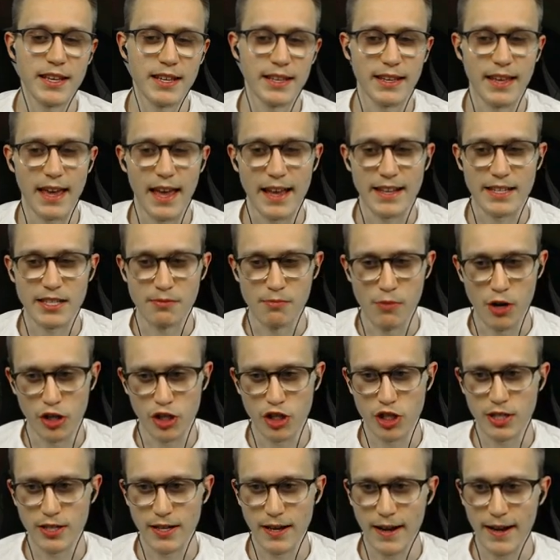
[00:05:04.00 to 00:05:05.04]
take as
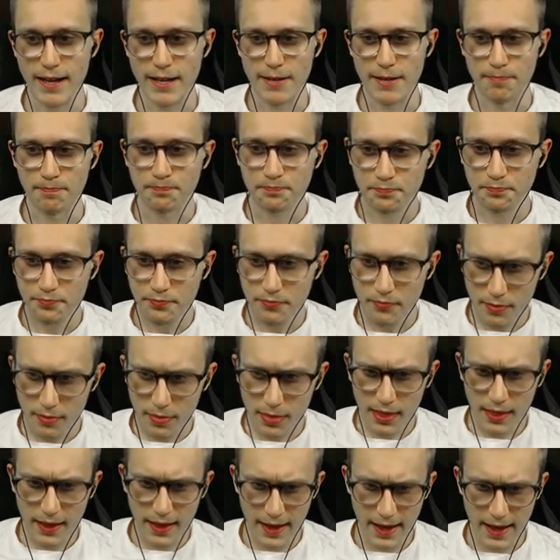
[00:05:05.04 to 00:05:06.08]
much time.
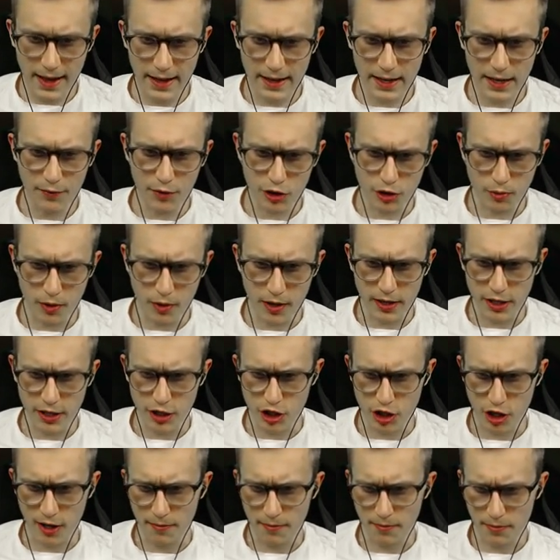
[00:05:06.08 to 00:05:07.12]
At level 20,
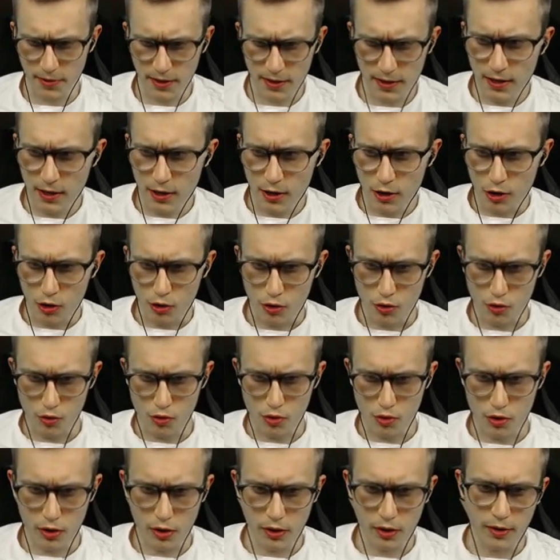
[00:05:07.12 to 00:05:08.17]
sharp
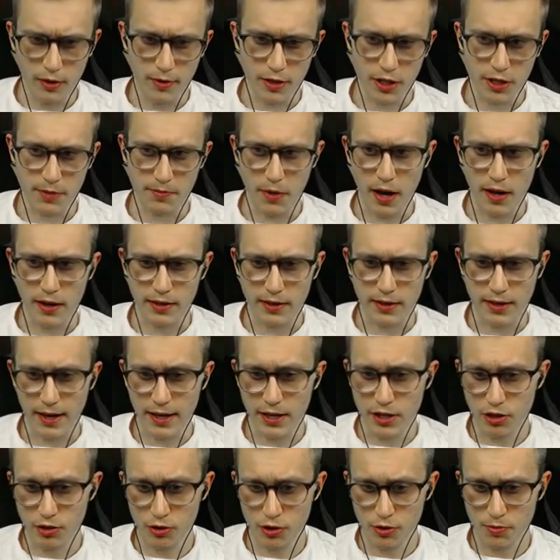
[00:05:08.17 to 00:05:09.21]
or spotted.
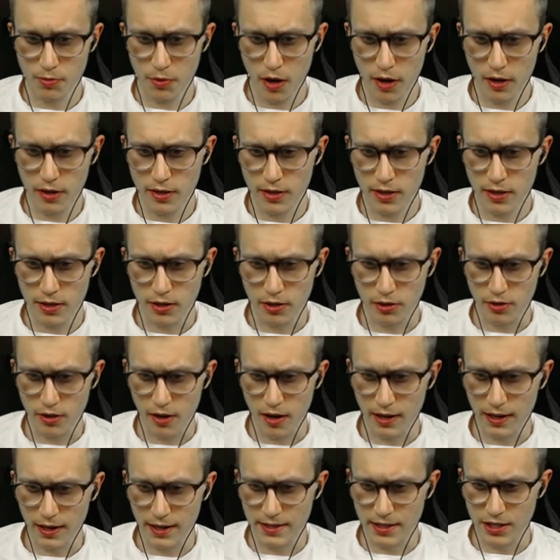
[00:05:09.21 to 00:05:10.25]
I chose spotted. Your
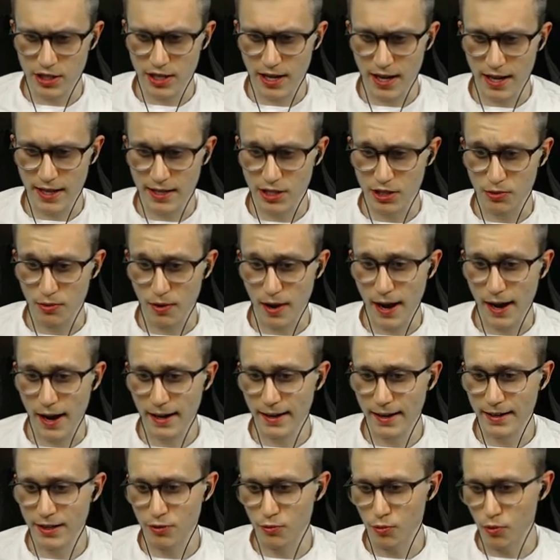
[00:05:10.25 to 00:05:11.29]
dog has a chance to
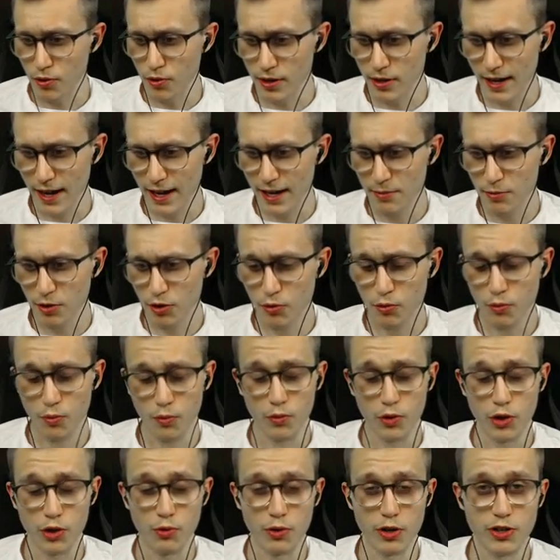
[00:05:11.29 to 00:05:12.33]
highlight a wounded animal
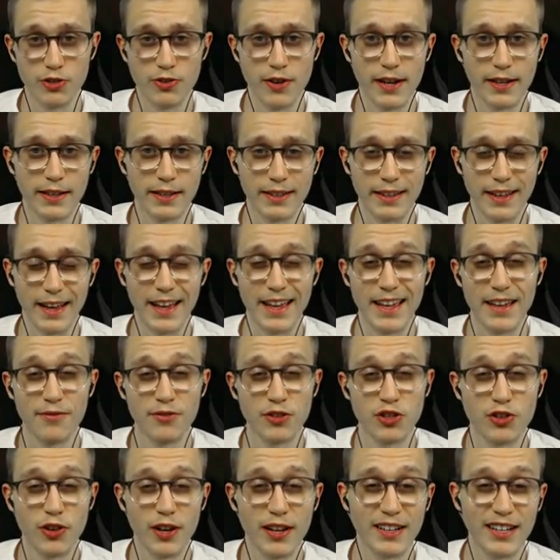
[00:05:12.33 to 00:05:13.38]
you are tracking. I
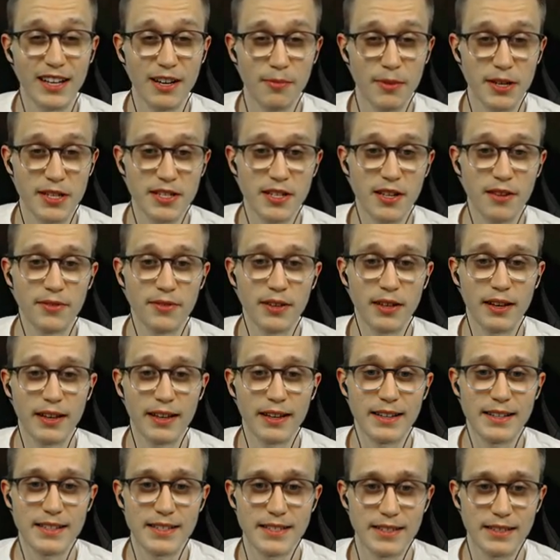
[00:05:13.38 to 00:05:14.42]
haven't tried it out myself yet,
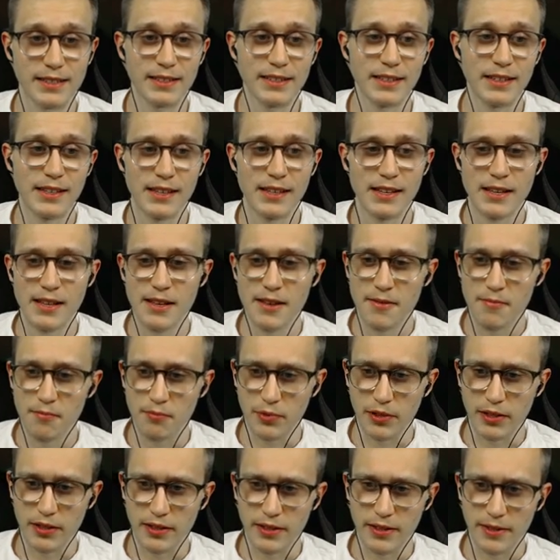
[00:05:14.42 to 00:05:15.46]
like I said,
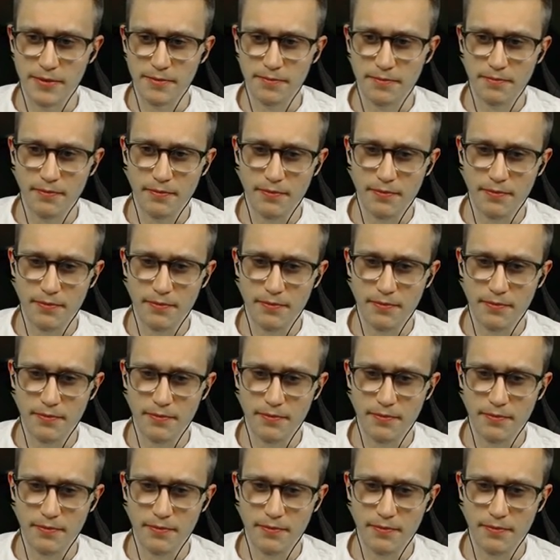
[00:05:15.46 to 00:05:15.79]
but